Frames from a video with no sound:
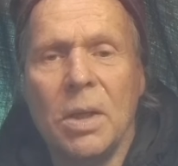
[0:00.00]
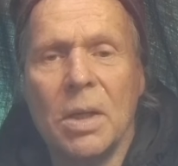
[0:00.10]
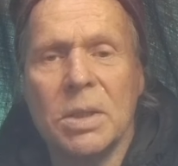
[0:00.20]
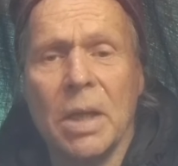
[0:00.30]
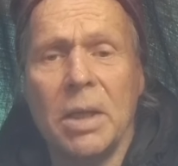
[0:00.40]

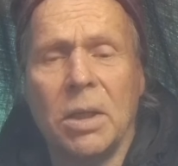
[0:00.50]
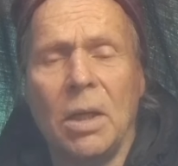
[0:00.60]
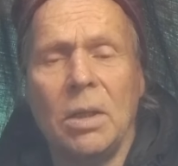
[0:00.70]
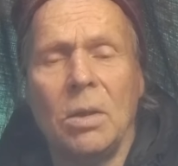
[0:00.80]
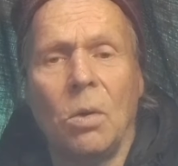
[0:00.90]
Yes, I
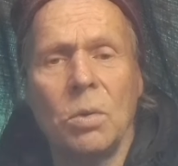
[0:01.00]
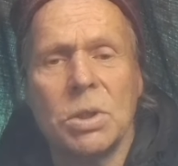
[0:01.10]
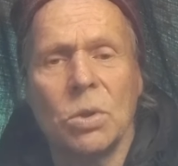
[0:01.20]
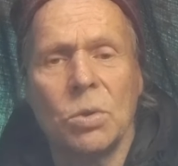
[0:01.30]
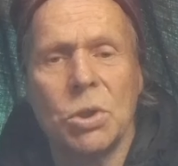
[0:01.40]
can
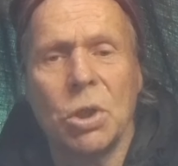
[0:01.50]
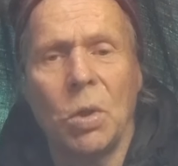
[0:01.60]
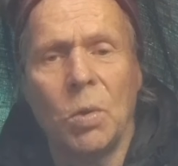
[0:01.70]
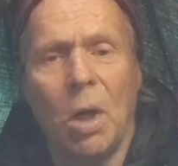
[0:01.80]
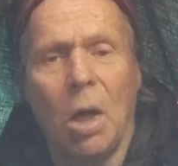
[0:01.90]
also
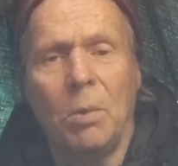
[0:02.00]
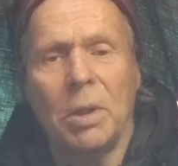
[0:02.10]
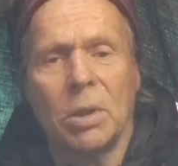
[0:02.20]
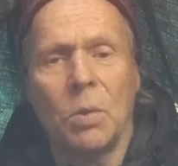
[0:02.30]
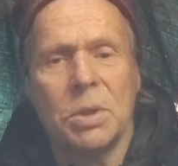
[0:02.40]
show how
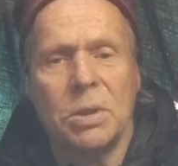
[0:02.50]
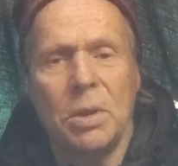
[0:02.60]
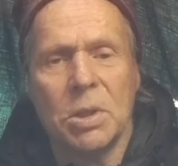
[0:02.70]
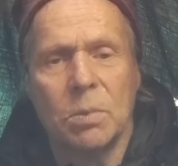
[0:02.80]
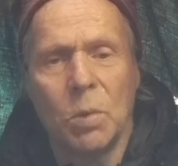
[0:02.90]
it looks,
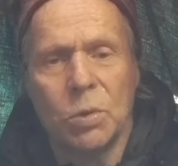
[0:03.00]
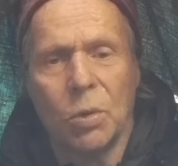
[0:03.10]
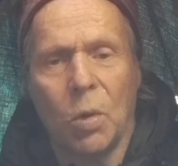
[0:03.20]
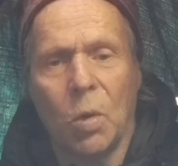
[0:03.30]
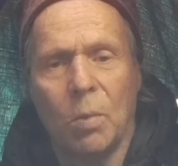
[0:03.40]
this
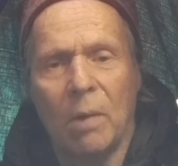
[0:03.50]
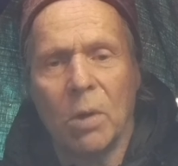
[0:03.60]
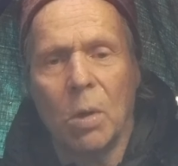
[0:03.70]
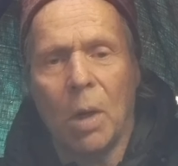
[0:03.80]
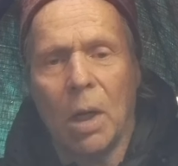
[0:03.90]
motorhome. I
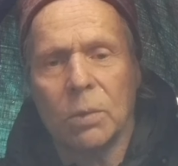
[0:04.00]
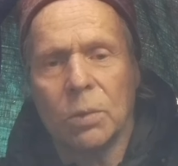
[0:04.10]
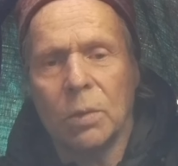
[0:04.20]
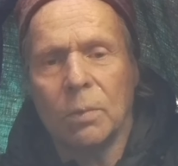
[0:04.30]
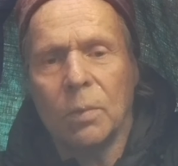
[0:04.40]
will go out.